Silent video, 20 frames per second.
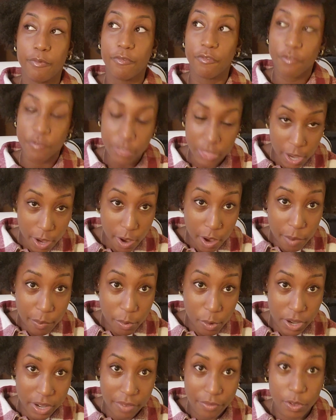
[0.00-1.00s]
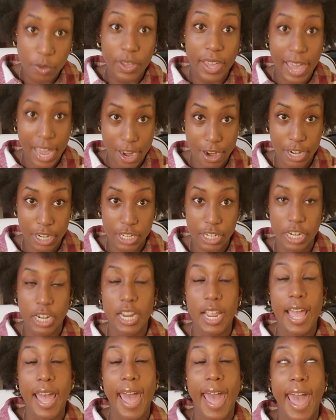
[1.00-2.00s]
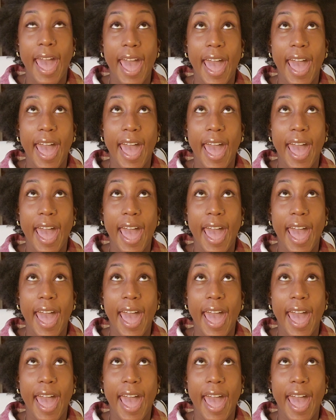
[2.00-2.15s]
a third point of view character,